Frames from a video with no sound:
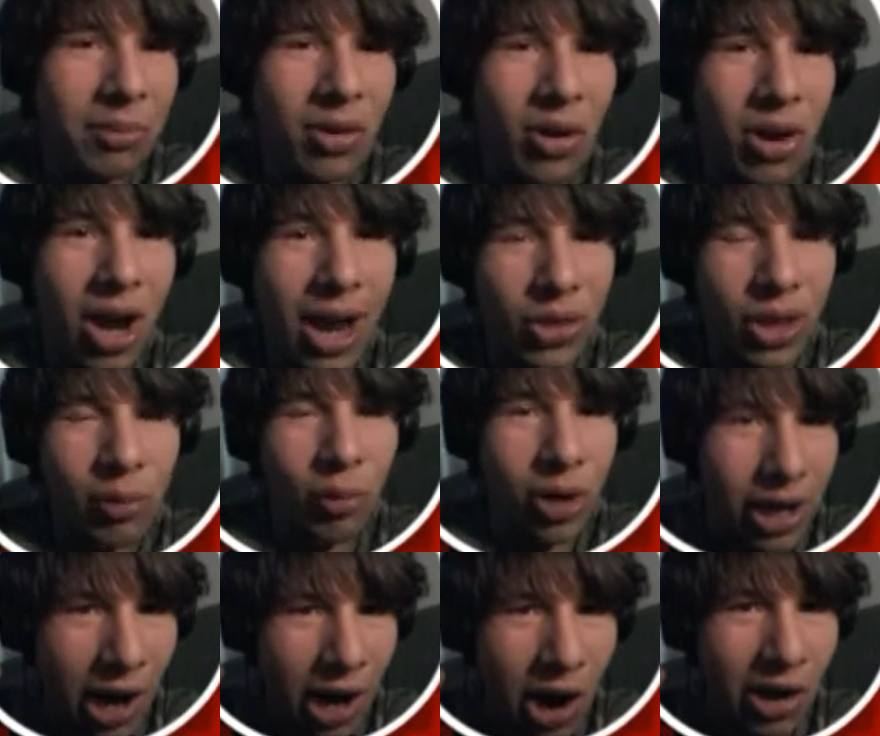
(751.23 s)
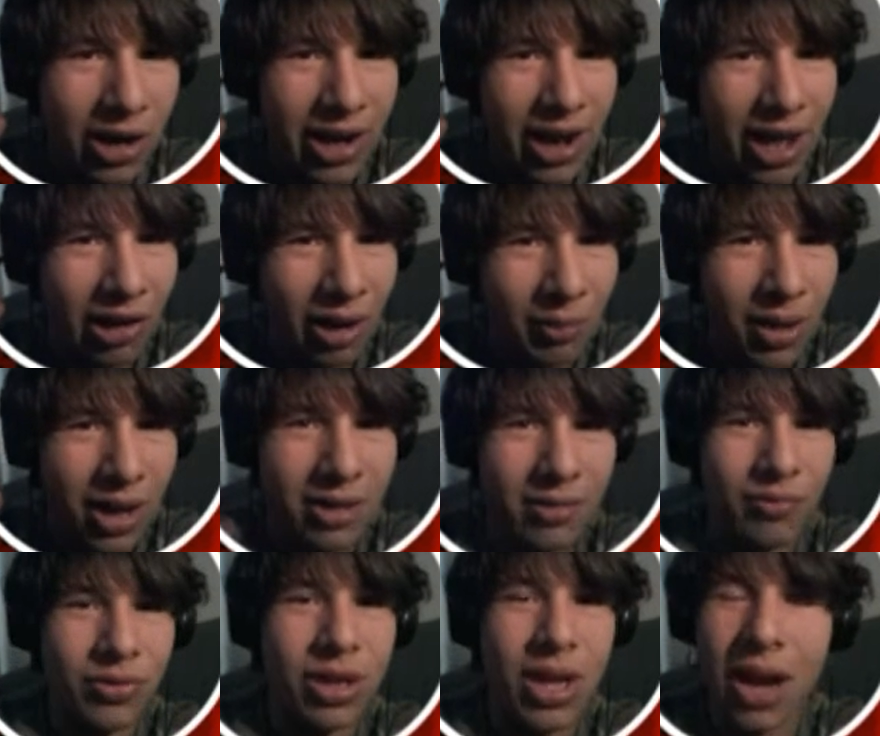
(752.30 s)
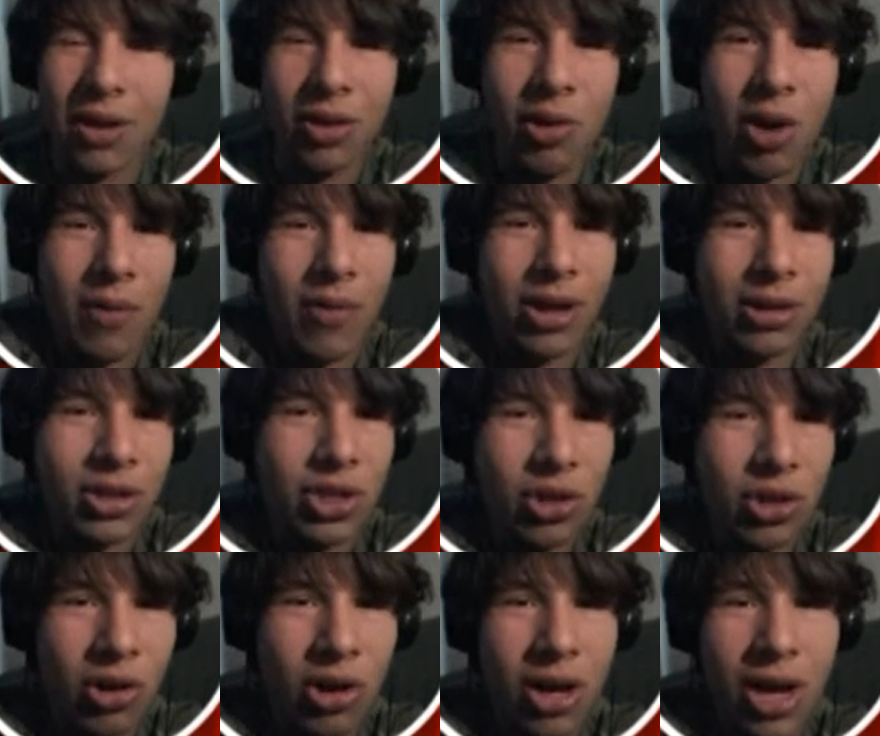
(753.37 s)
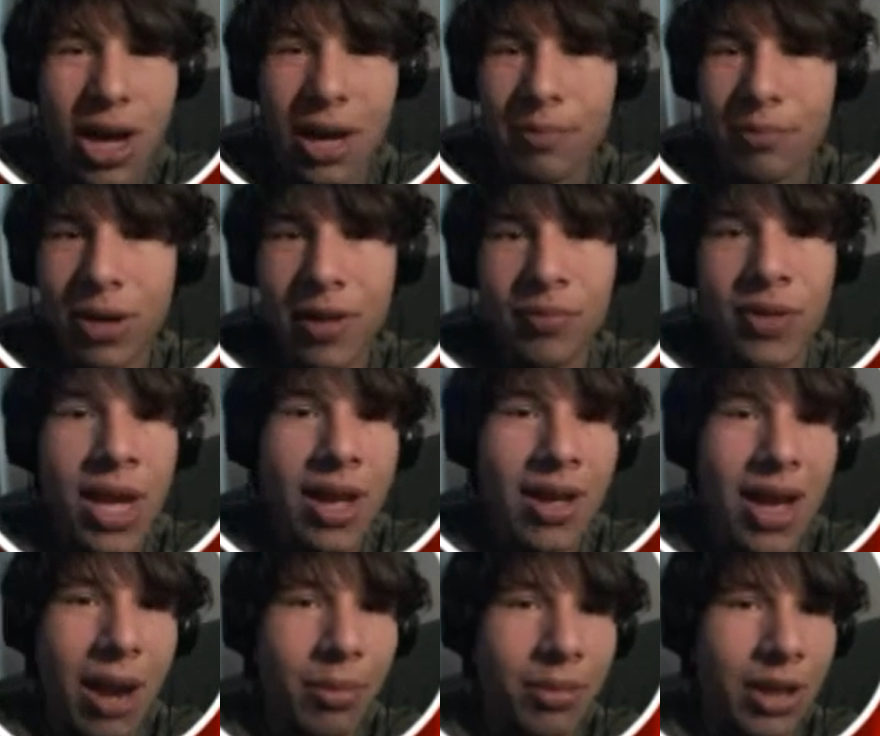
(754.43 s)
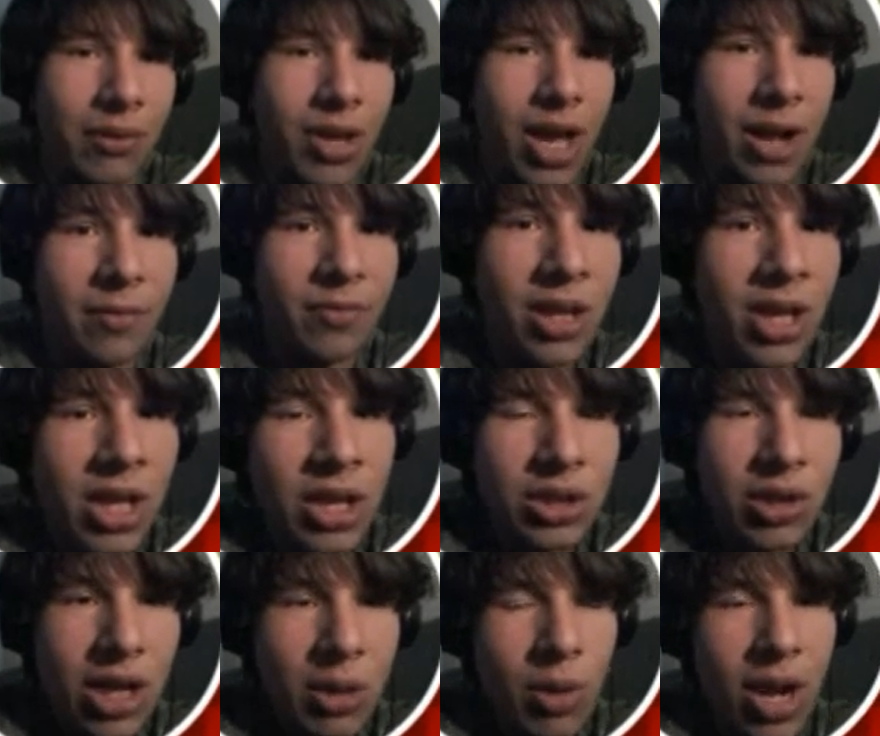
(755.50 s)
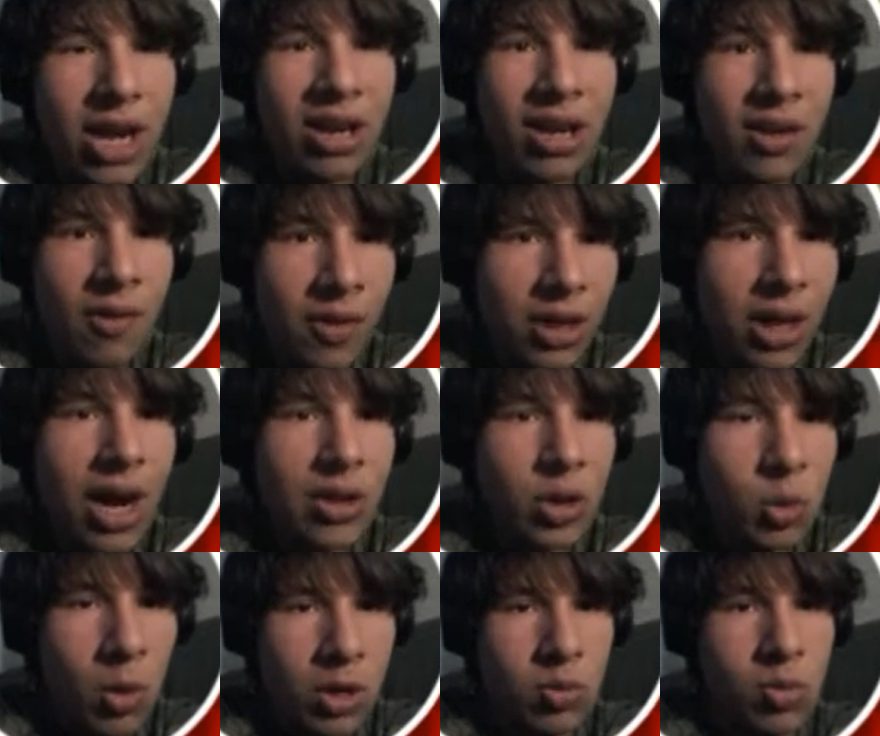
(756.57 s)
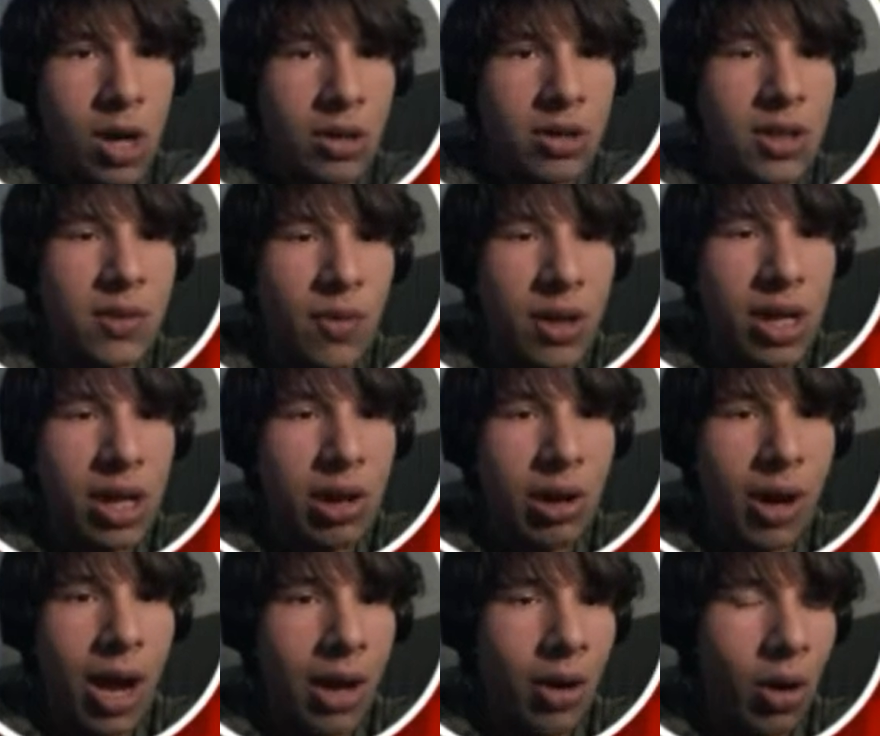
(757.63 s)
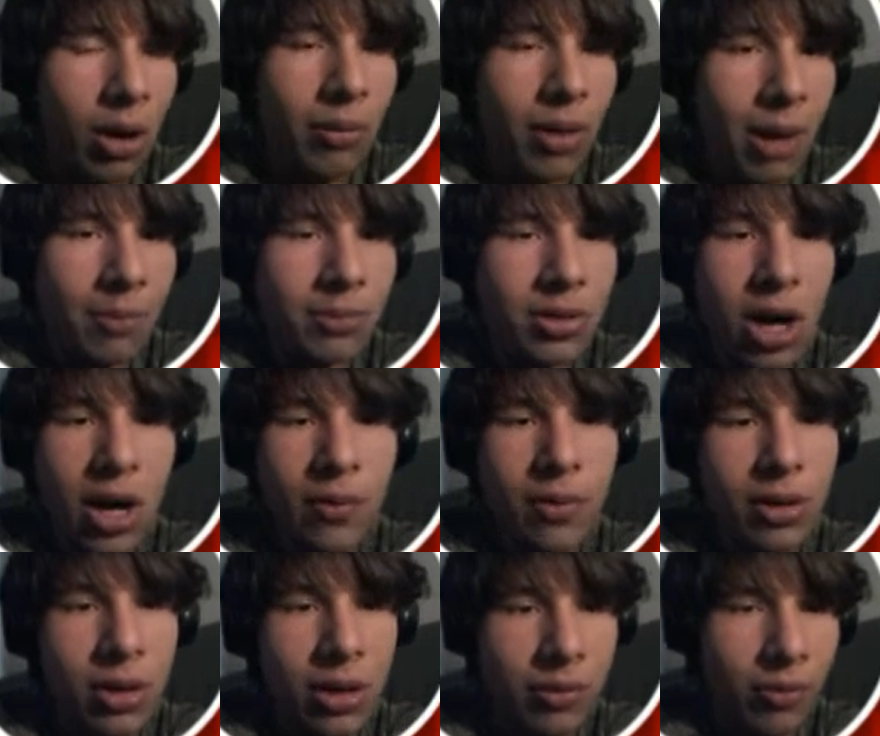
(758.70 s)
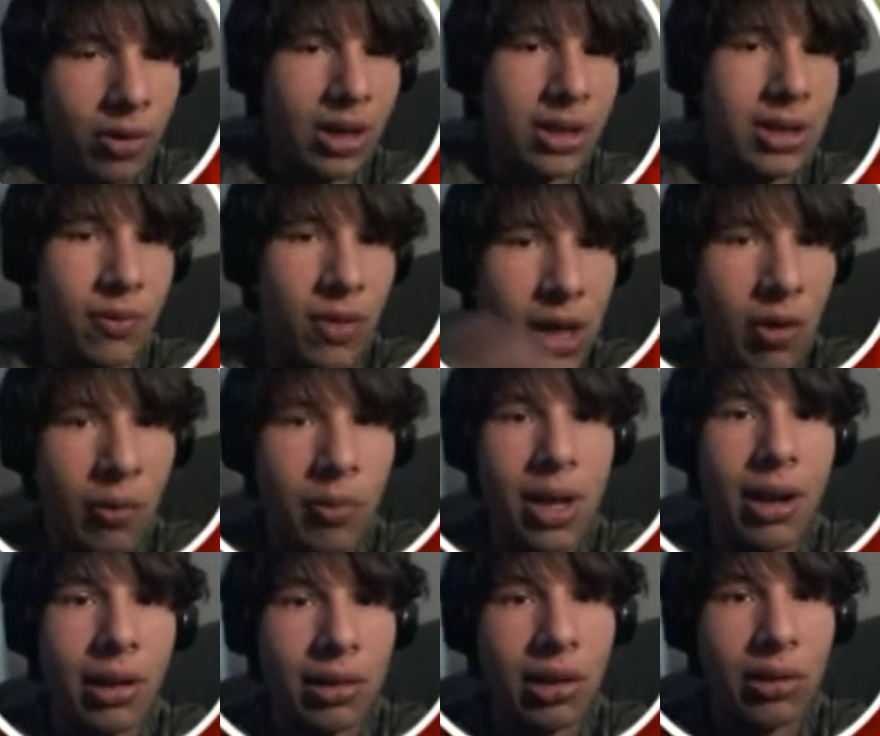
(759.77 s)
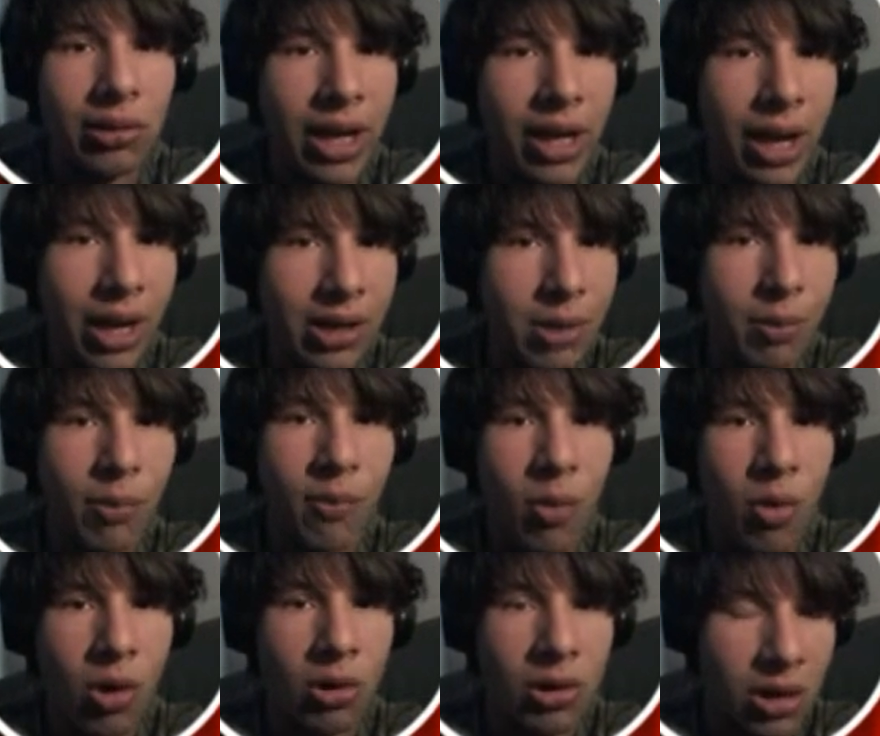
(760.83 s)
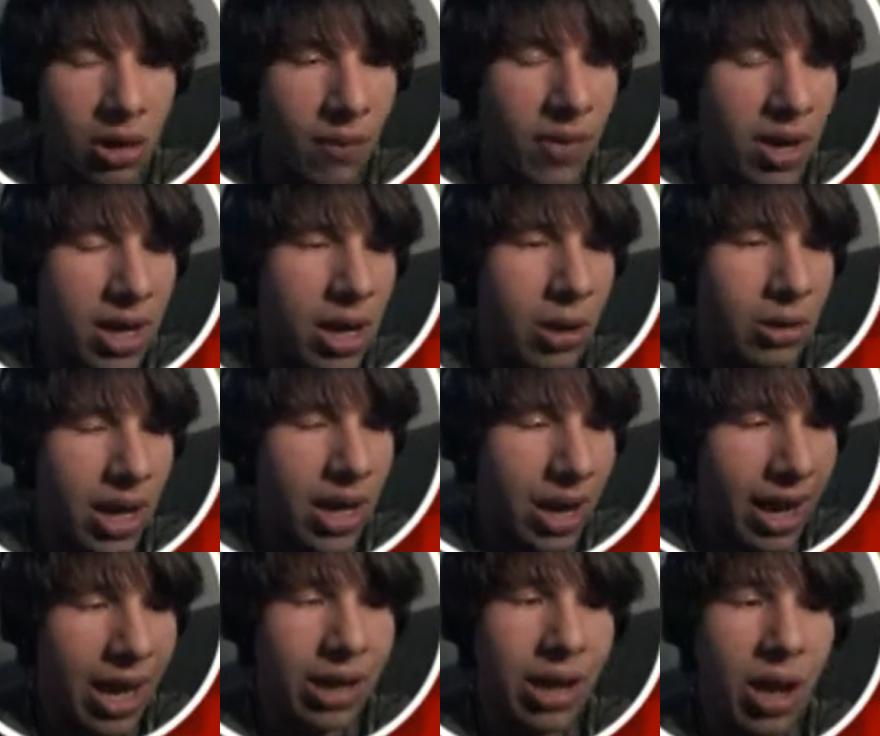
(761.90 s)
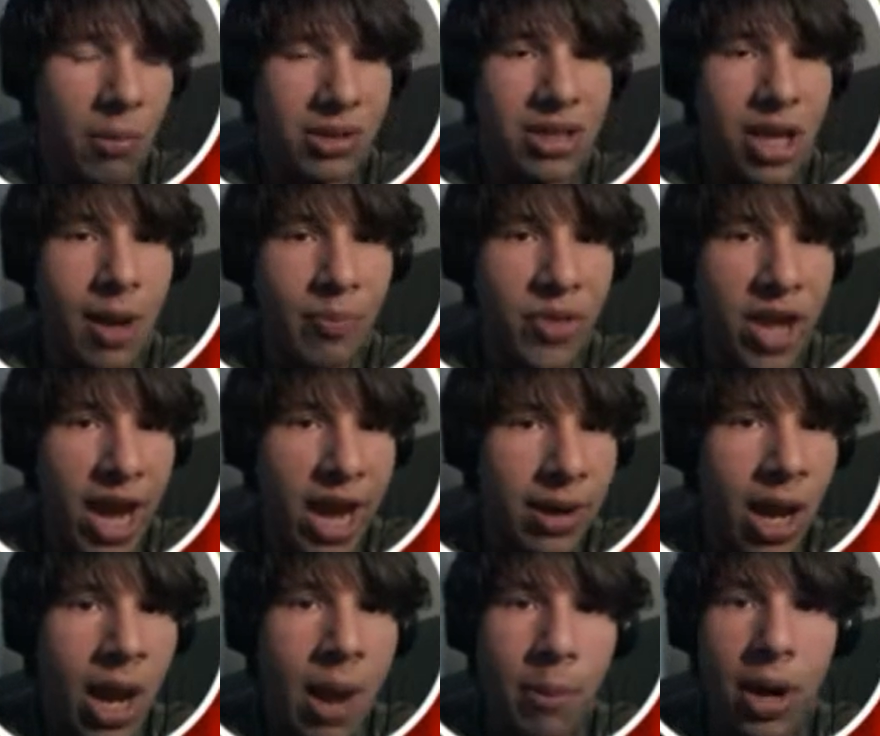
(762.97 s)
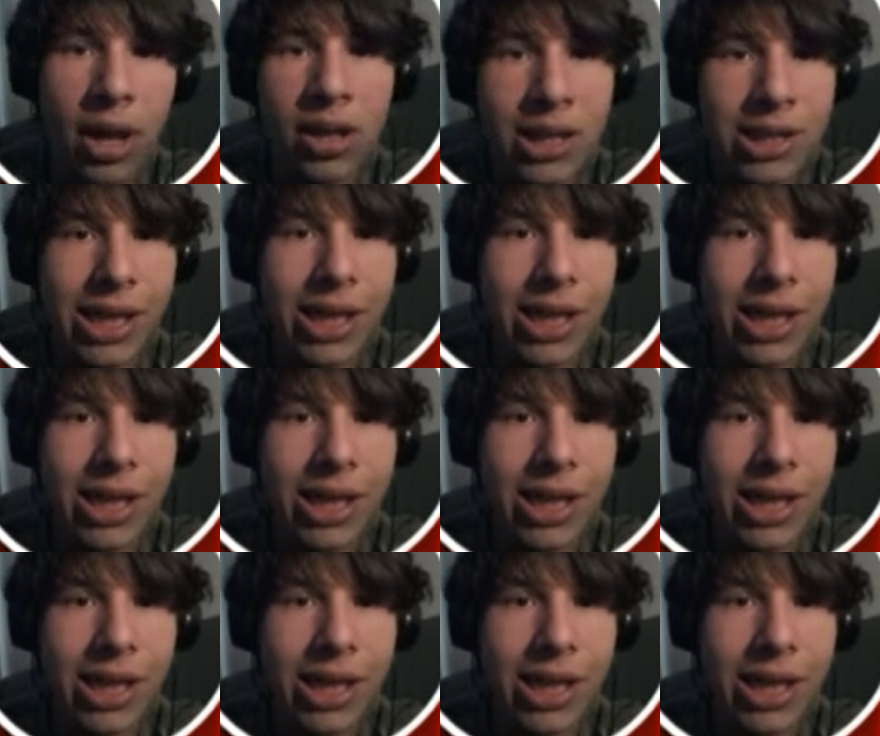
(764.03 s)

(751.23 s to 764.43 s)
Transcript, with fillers: Uh, believe me or not, I think we are in hell. I'm not not quite frankly sure or not, but I believe that. So anyway, thank you guys so much for watching this video. I don't, I'm sorry for you for this video being a little late. Like I said before earlier in the video that I had to help my stepdad,